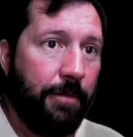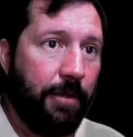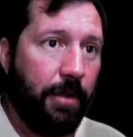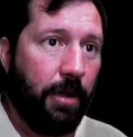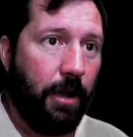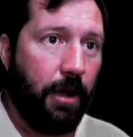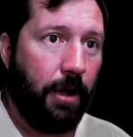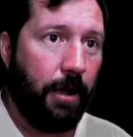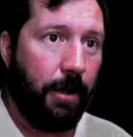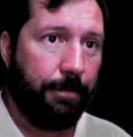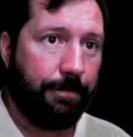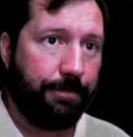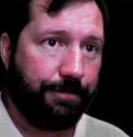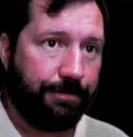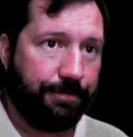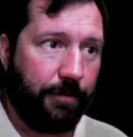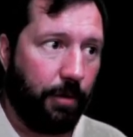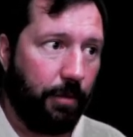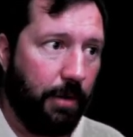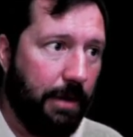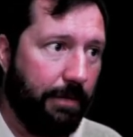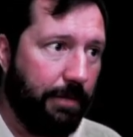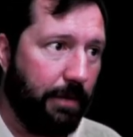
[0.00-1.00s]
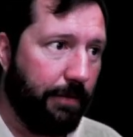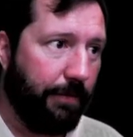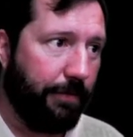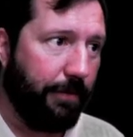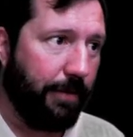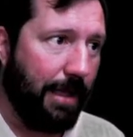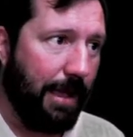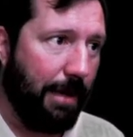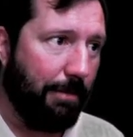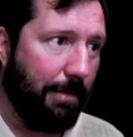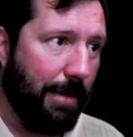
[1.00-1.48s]
Or even
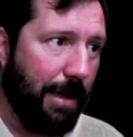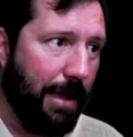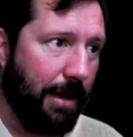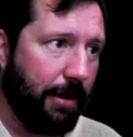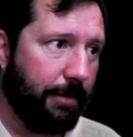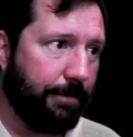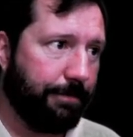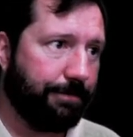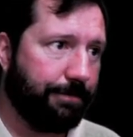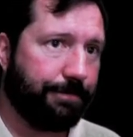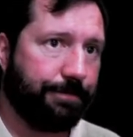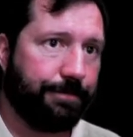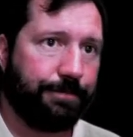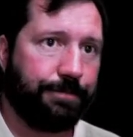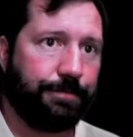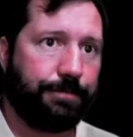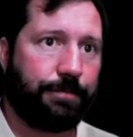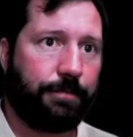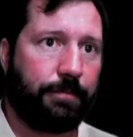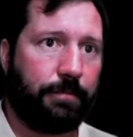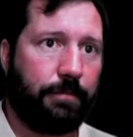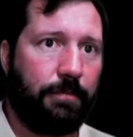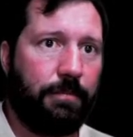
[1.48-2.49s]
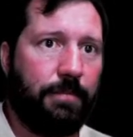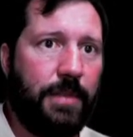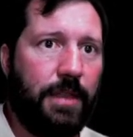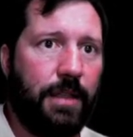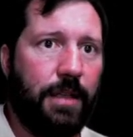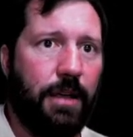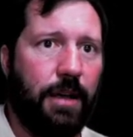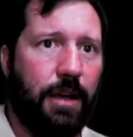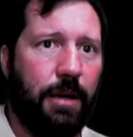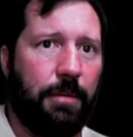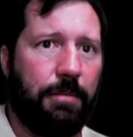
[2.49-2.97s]
for that matter,
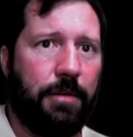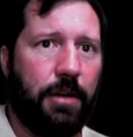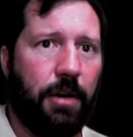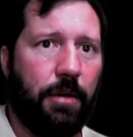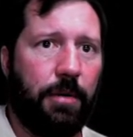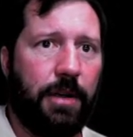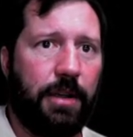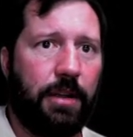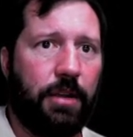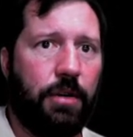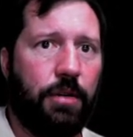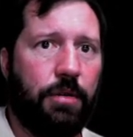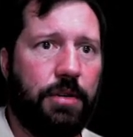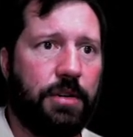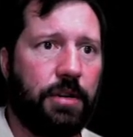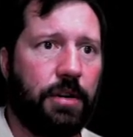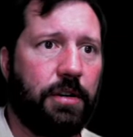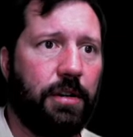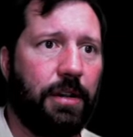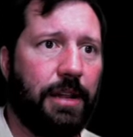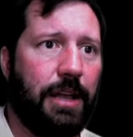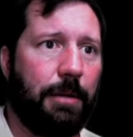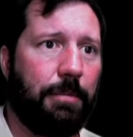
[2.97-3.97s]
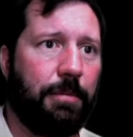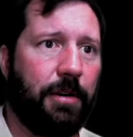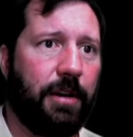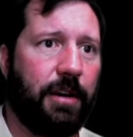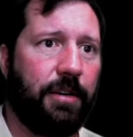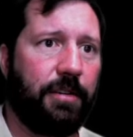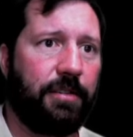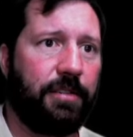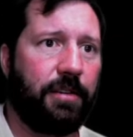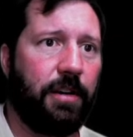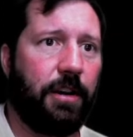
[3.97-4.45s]
knowing who your
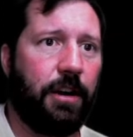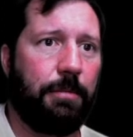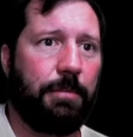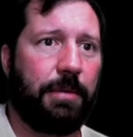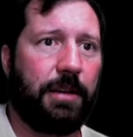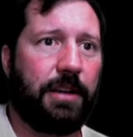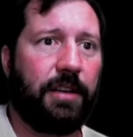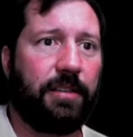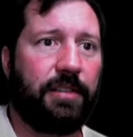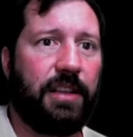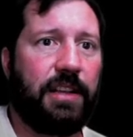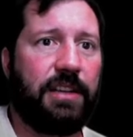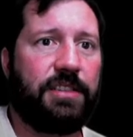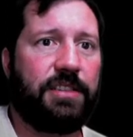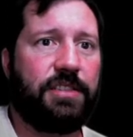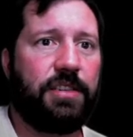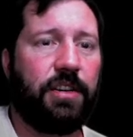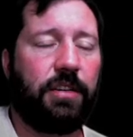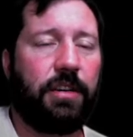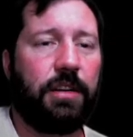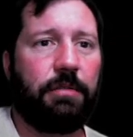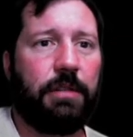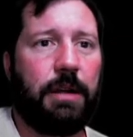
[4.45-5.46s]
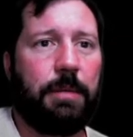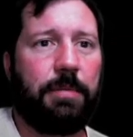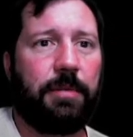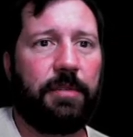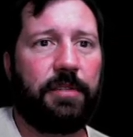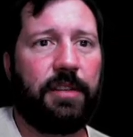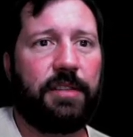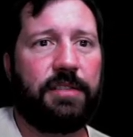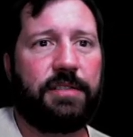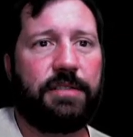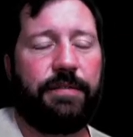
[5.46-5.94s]
collaborators are, because each token
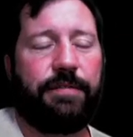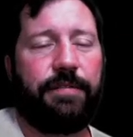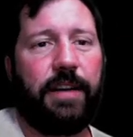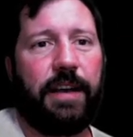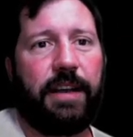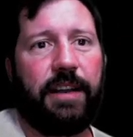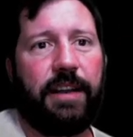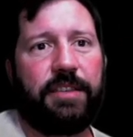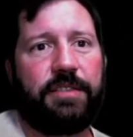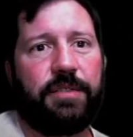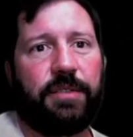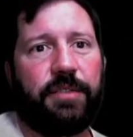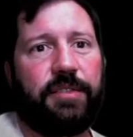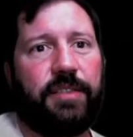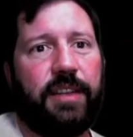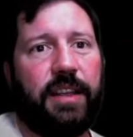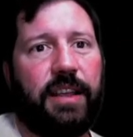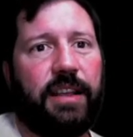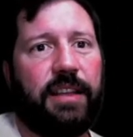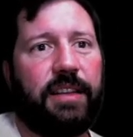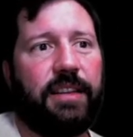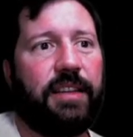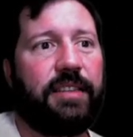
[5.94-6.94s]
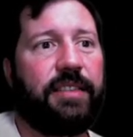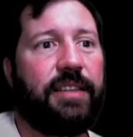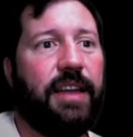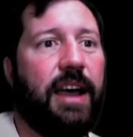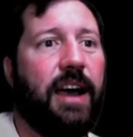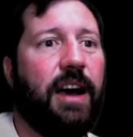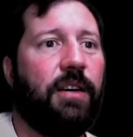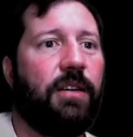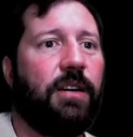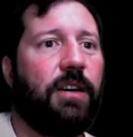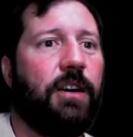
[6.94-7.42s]
represents a financial stake in the
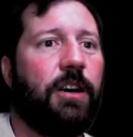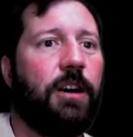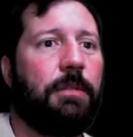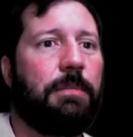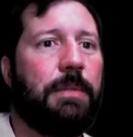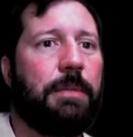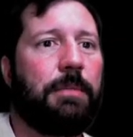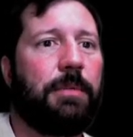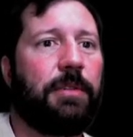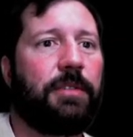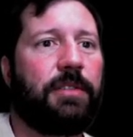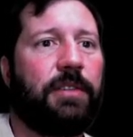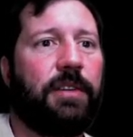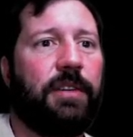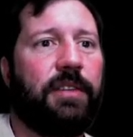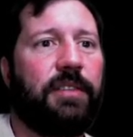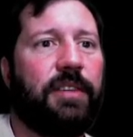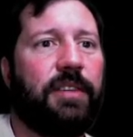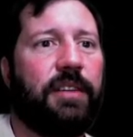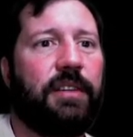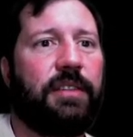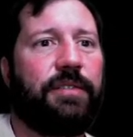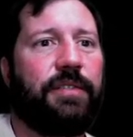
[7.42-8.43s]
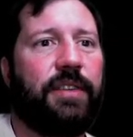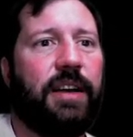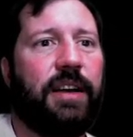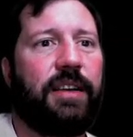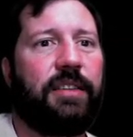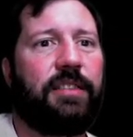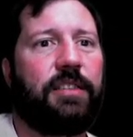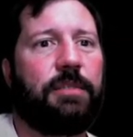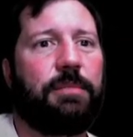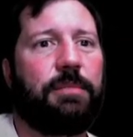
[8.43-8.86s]
DAO. All members are incentivized to